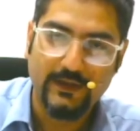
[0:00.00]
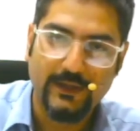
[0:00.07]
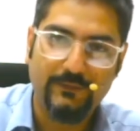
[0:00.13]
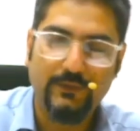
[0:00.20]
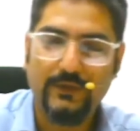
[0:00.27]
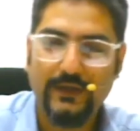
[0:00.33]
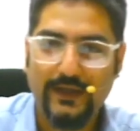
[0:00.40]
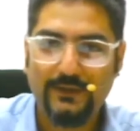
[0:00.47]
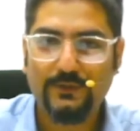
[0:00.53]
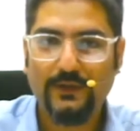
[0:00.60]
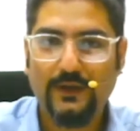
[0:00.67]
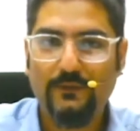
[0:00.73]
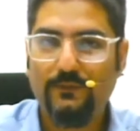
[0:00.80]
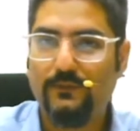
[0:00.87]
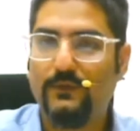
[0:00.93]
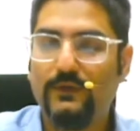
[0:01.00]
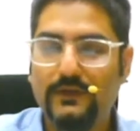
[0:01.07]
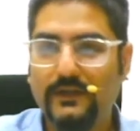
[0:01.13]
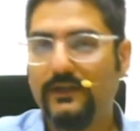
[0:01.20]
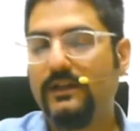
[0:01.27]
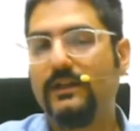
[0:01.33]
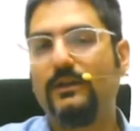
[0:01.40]
If you like to have full
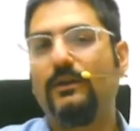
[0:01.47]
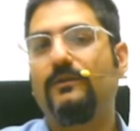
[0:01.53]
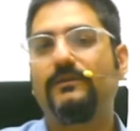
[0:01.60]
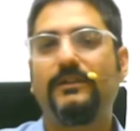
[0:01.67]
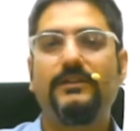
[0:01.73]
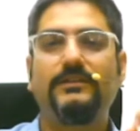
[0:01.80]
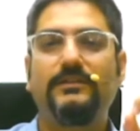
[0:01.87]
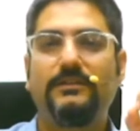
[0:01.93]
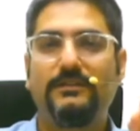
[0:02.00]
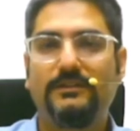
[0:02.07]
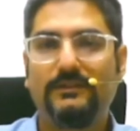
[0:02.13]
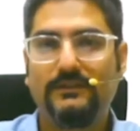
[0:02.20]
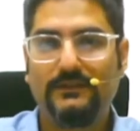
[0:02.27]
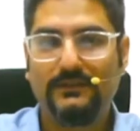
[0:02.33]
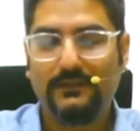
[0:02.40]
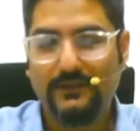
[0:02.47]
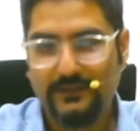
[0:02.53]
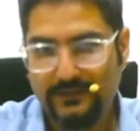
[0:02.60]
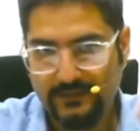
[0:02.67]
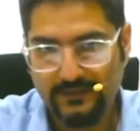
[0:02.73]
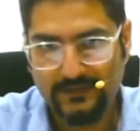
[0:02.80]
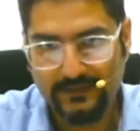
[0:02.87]
detail of this
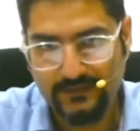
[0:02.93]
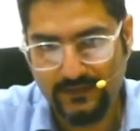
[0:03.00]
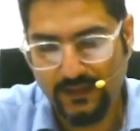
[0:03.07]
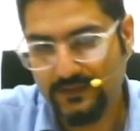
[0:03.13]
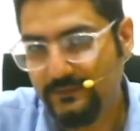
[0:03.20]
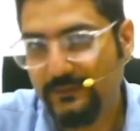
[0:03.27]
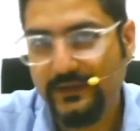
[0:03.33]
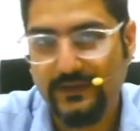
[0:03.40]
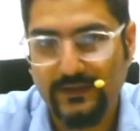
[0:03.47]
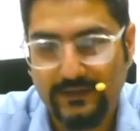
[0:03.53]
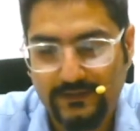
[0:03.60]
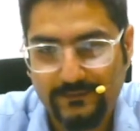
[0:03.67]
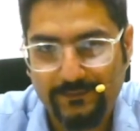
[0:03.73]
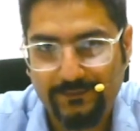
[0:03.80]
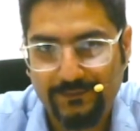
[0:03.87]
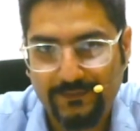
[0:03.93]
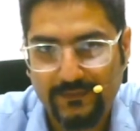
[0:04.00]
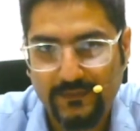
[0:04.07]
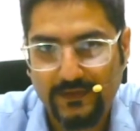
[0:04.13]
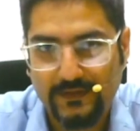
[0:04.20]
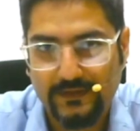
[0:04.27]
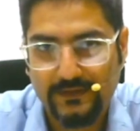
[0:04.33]
judgment,
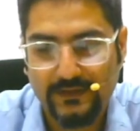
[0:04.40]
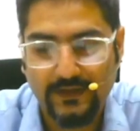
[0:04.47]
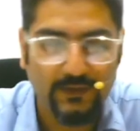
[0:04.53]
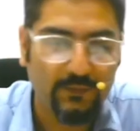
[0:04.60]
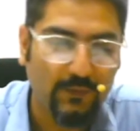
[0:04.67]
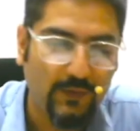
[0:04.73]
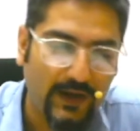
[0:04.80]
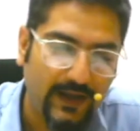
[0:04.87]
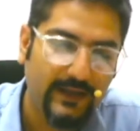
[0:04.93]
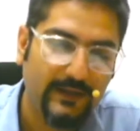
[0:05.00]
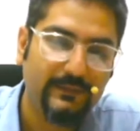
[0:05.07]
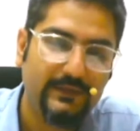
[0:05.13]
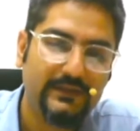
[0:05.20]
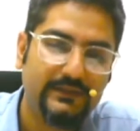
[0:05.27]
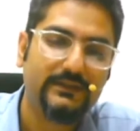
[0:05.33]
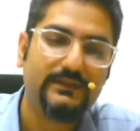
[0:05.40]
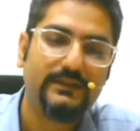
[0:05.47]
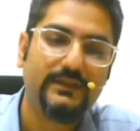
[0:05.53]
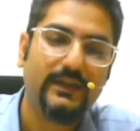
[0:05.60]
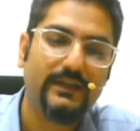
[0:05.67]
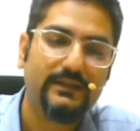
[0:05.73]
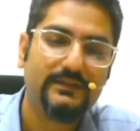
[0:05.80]
that why
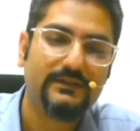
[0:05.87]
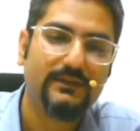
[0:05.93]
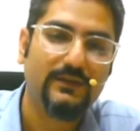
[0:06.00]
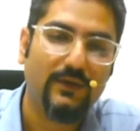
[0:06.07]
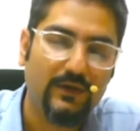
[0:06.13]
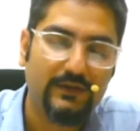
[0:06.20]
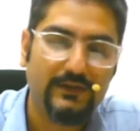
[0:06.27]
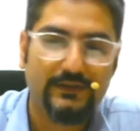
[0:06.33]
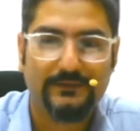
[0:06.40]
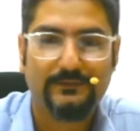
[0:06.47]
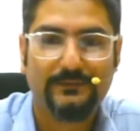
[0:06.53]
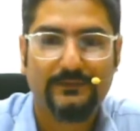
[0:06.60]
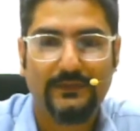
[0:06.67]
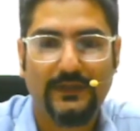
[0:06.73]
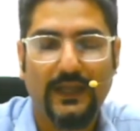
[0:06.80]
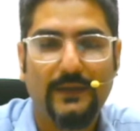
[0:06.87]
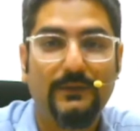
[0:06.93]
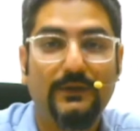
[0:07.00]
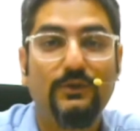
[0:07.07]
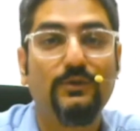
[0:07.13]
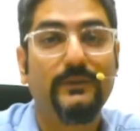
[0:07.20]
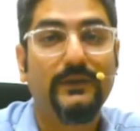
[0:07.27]
BCCI is not
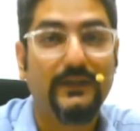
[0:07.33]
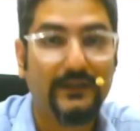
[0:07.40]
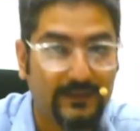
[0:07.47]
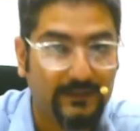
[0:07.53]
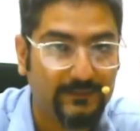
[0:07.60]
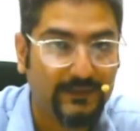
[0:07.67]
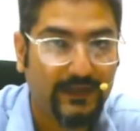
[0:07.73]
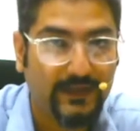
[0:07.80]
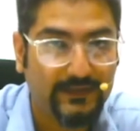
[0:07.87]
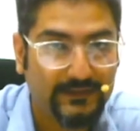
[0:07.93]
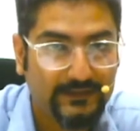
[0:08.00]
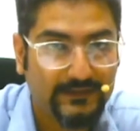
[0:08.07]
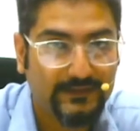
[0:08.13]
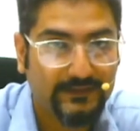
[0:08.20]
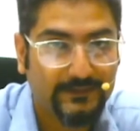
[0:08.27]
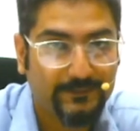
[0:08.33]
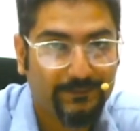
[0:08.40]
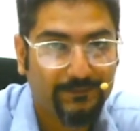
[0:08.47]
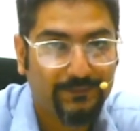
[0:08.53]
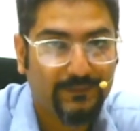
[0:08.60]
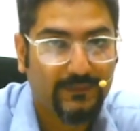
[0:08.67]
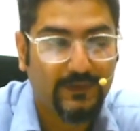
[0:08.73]
liable to pay income tax
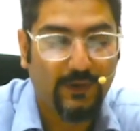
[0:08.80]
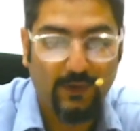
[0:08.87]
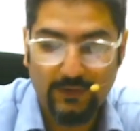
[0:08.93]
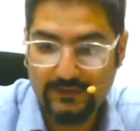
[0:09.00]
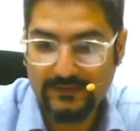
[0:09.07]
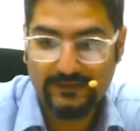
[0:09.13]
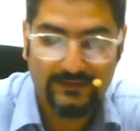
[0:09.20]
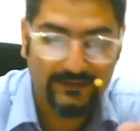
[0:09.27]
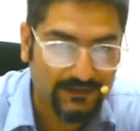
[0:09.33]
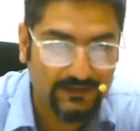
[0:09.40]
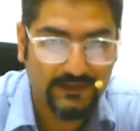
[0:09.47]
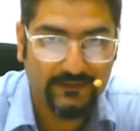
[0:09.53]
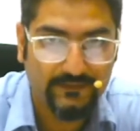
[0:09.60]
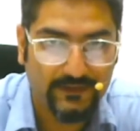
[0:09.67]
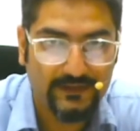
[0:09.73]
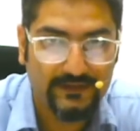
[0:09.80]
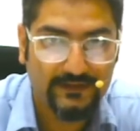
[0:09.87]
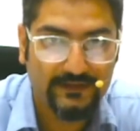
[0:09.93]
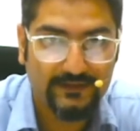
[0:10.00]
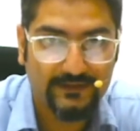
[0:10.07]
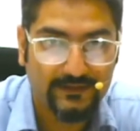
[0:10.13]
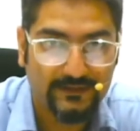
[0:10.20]
on such
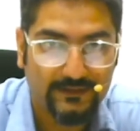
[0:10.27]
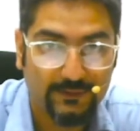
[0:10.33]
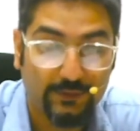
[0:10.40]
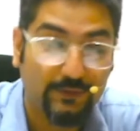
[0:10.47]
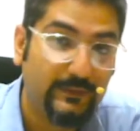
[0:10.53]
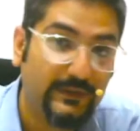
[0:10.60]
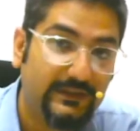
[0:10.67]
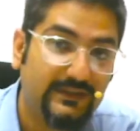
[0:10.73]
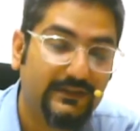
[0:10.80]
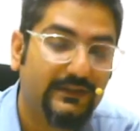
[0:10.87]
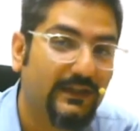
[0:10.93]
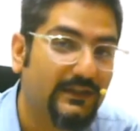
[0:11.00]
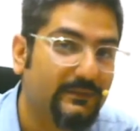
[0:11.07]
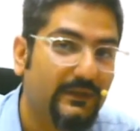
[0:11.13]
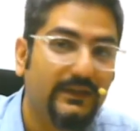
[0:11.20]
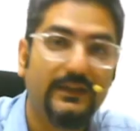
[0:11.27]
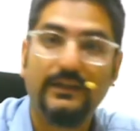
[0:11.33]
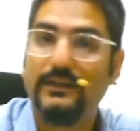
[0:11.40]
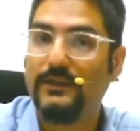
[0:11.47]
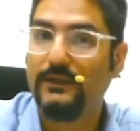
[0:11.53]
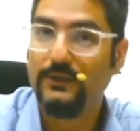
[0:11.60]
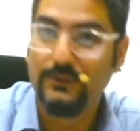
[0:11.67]
events, though BCCI is
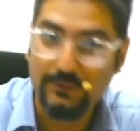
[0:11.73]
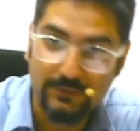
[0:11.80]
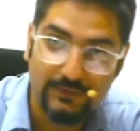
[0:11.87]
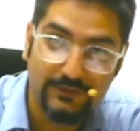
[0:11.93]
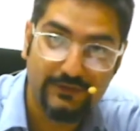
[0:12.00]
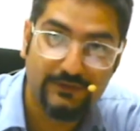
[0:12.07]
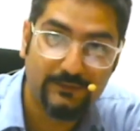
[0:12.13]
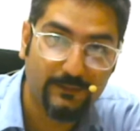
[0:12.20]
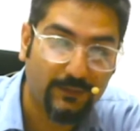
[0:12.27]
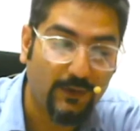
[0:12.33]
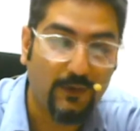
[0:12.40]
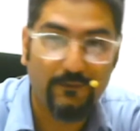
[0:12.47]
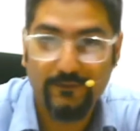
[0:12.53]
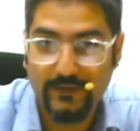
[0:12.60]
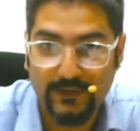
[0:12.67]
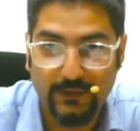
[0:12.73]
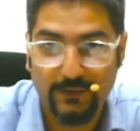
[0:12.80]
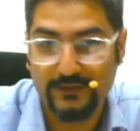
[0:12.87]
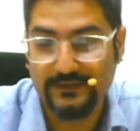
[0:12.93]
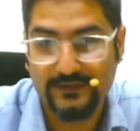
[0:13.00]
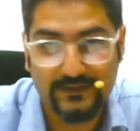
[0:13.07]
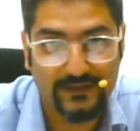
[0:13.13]
making huge profit
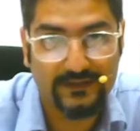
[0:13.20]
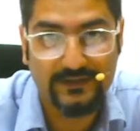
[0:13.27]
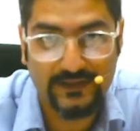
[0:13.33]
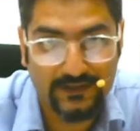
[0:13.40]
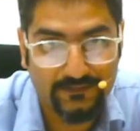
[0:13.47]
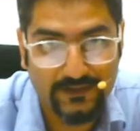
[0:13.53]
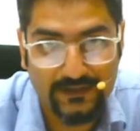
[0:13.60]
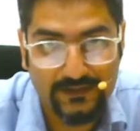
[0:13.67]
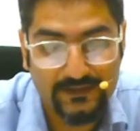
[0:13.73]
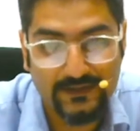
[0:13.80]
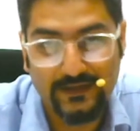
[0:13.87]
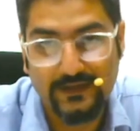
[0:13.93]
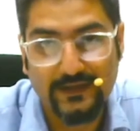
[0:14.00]
on such events,